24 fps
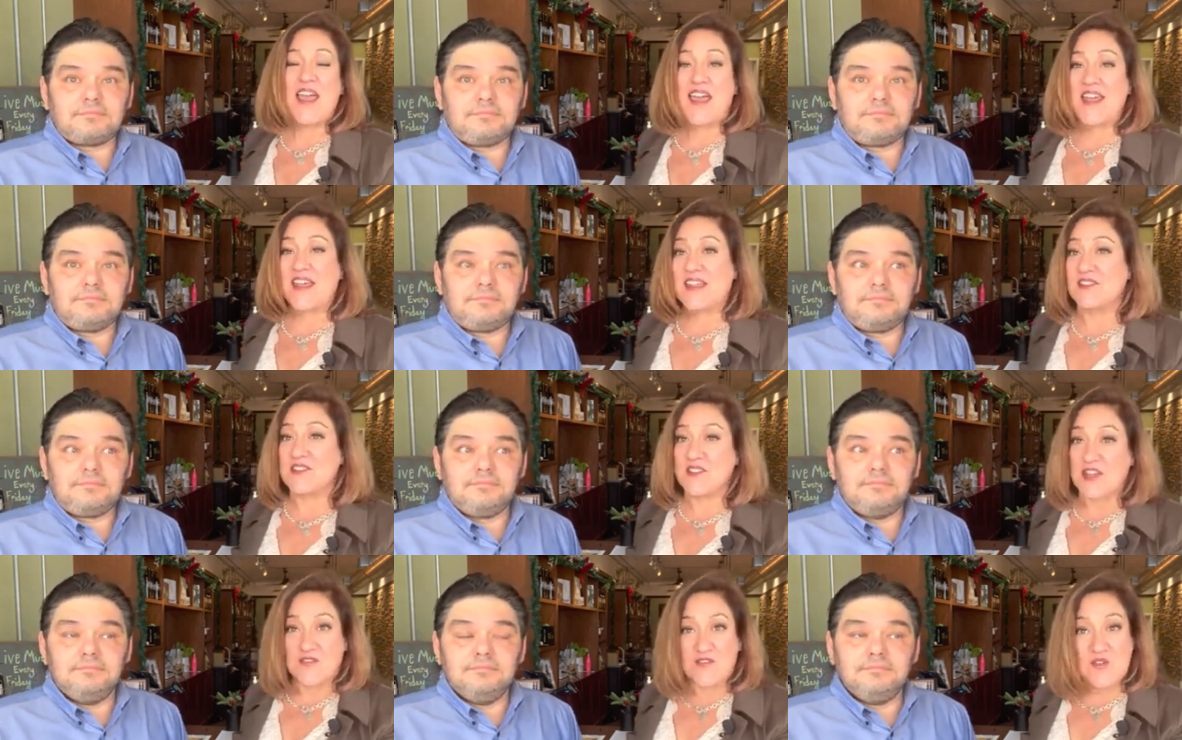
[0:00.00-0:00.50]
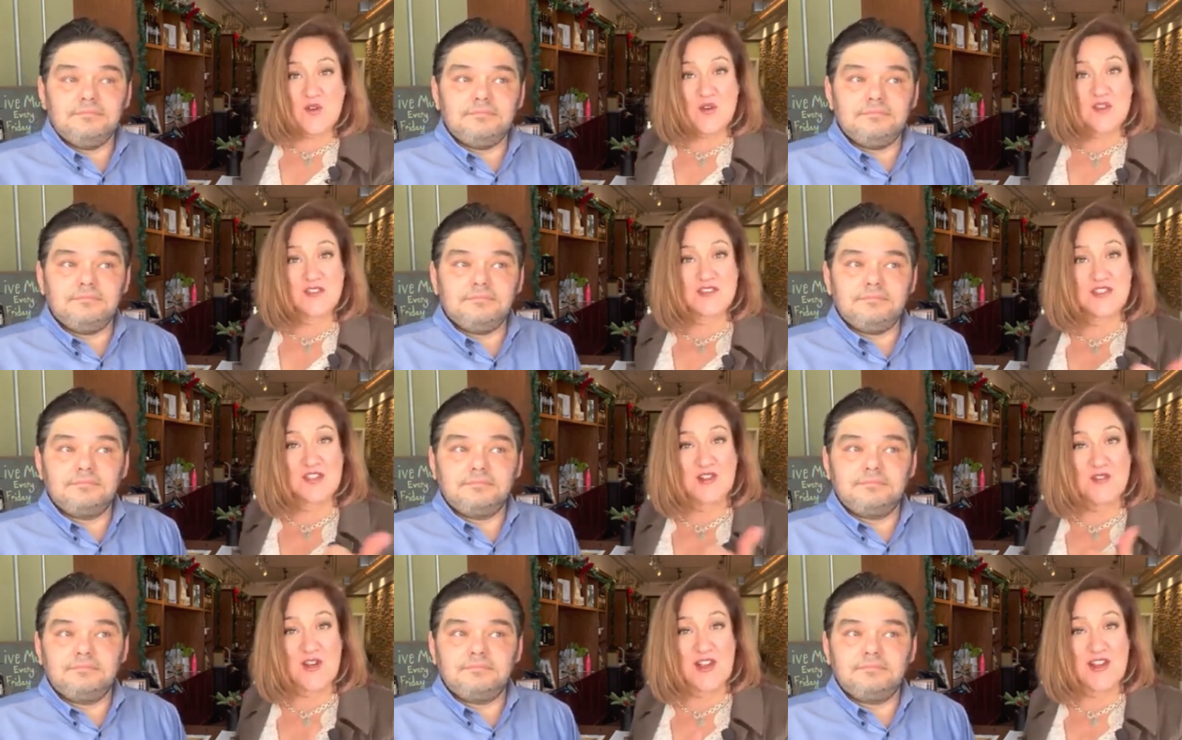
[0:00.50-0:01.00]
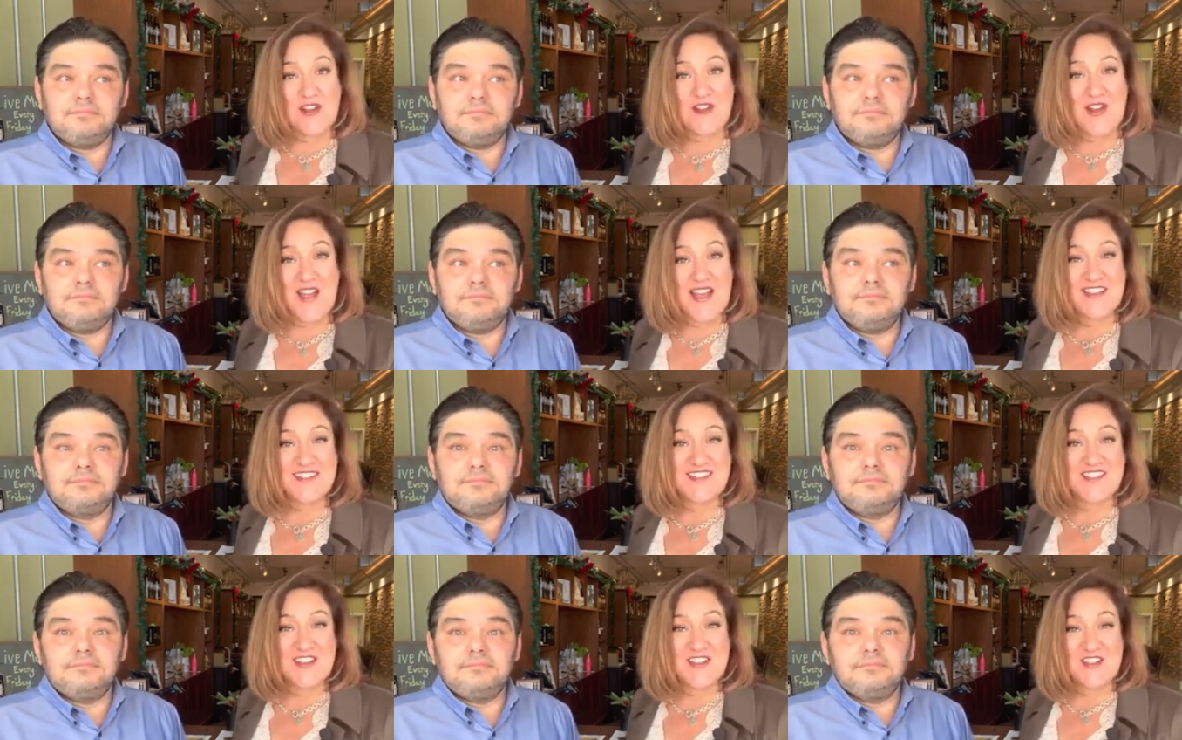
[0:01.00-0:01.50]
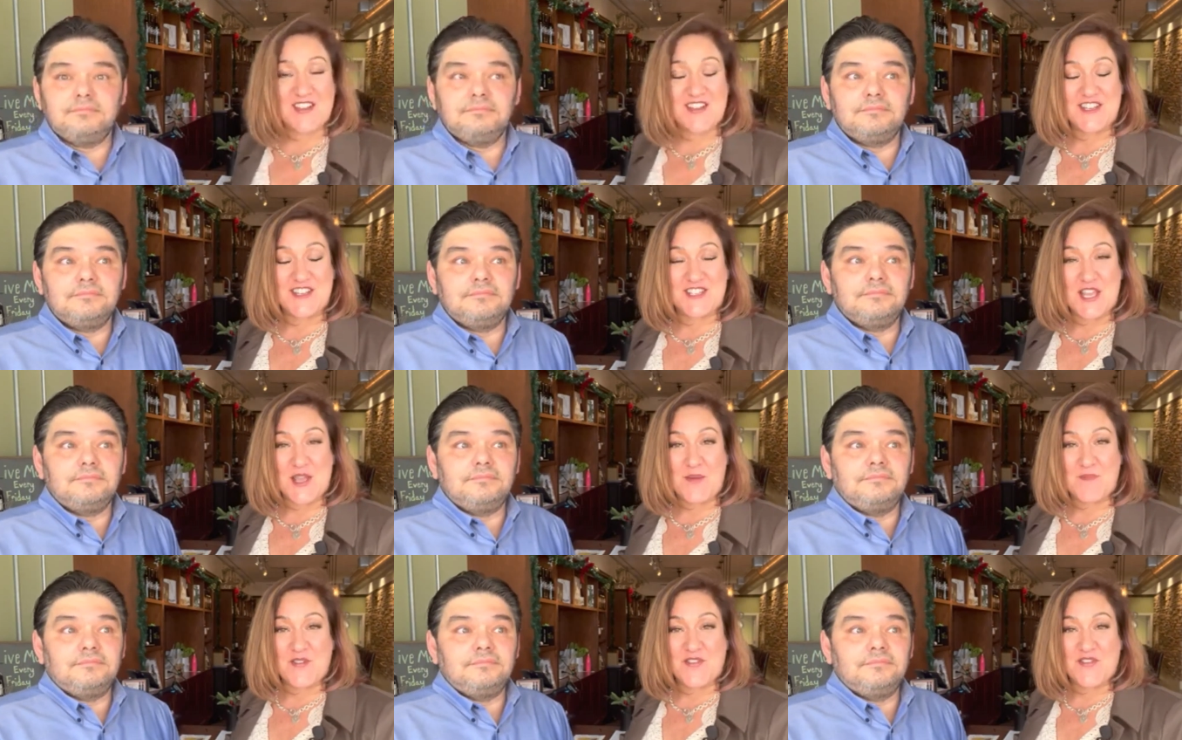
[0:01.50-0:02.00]
Speaker 1: And, of course, the Greater Heights Area
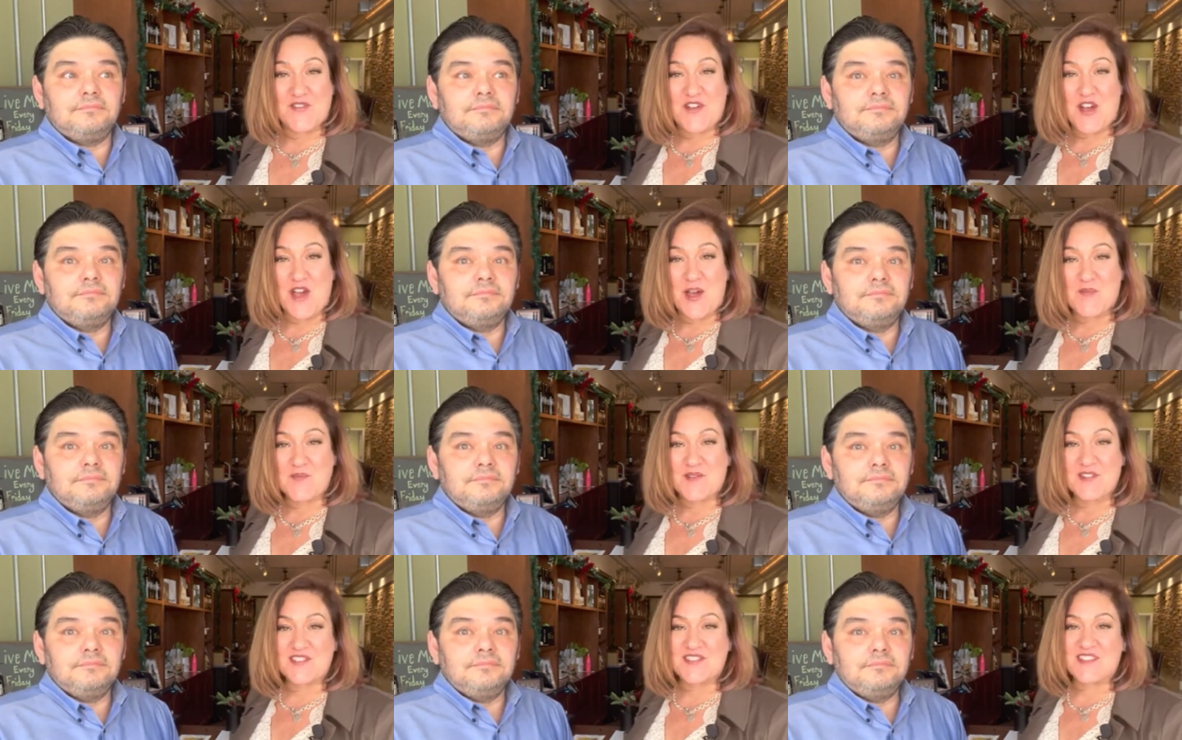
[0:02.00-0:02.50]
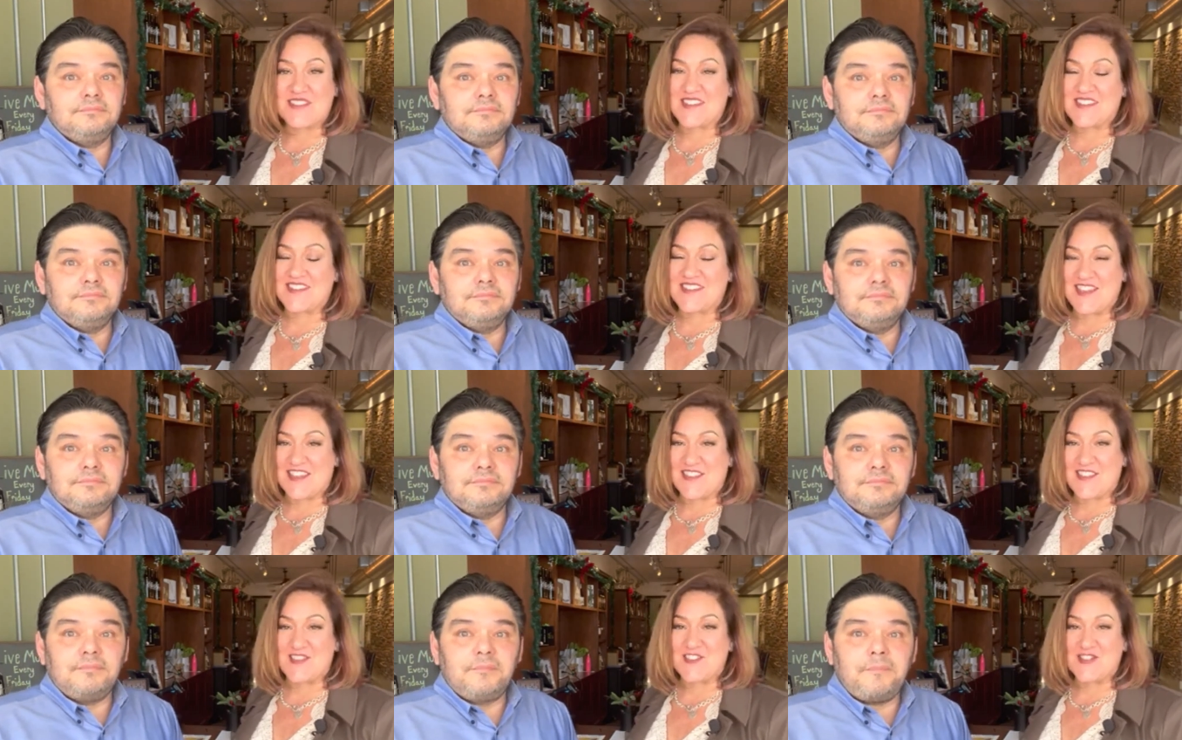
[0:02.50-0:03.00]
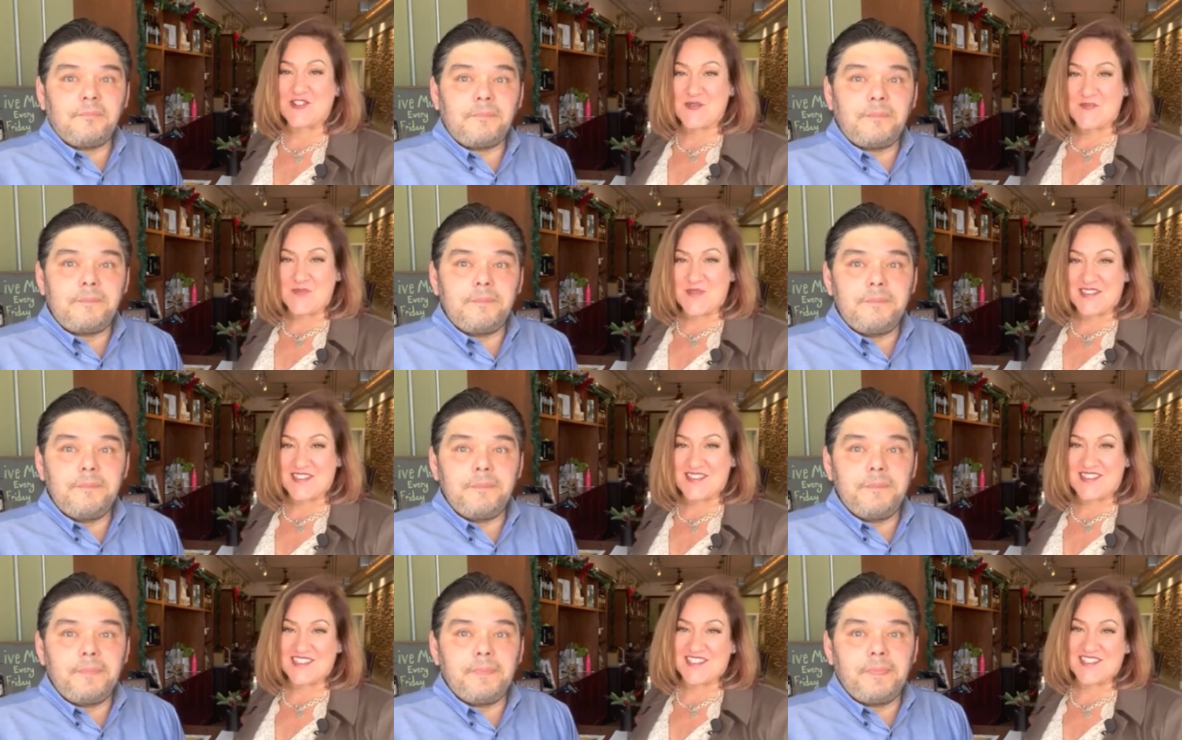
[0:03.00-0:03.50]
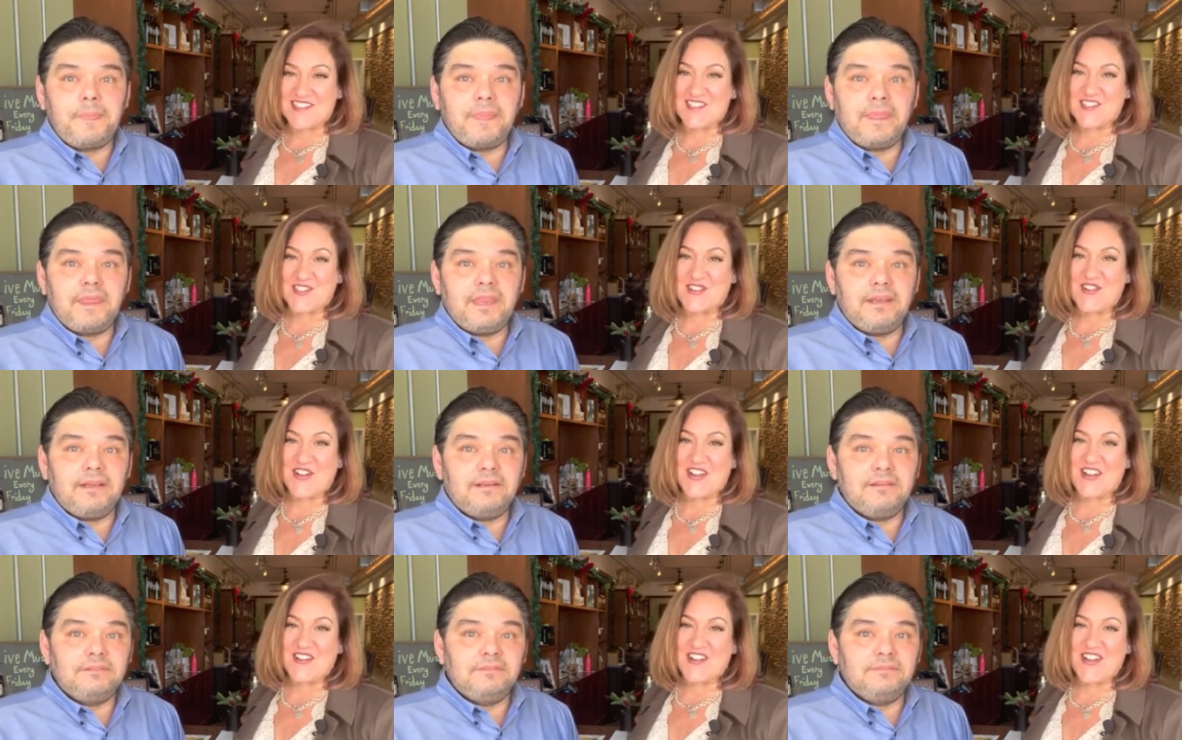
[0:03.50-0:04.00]
Chamber of Commerce is taking your business to
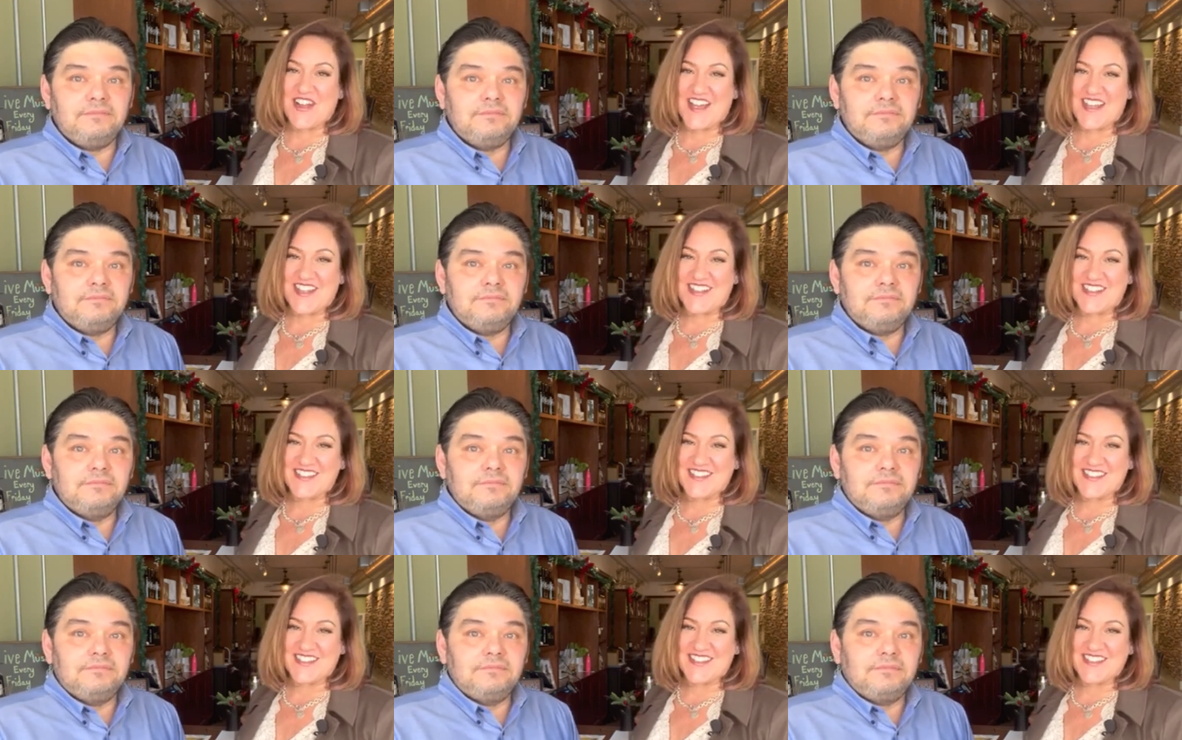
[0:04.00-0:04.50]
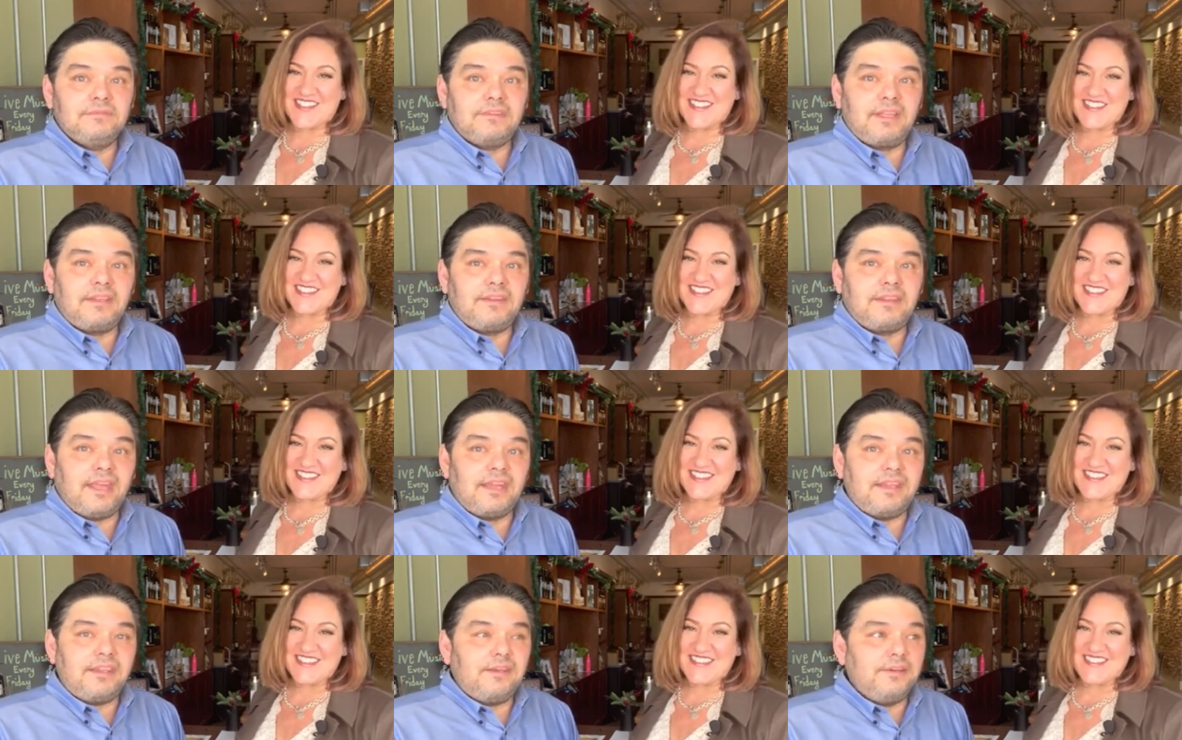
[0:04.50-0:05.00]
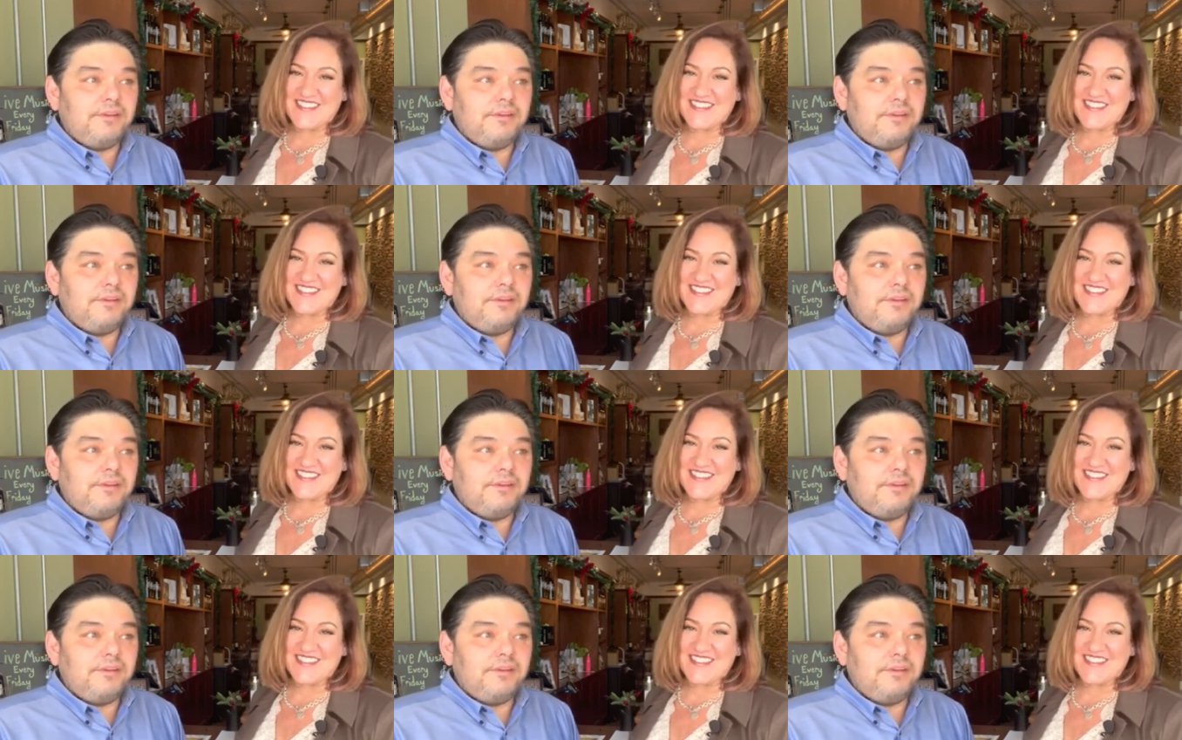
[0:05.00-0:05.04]
greater heights. Thank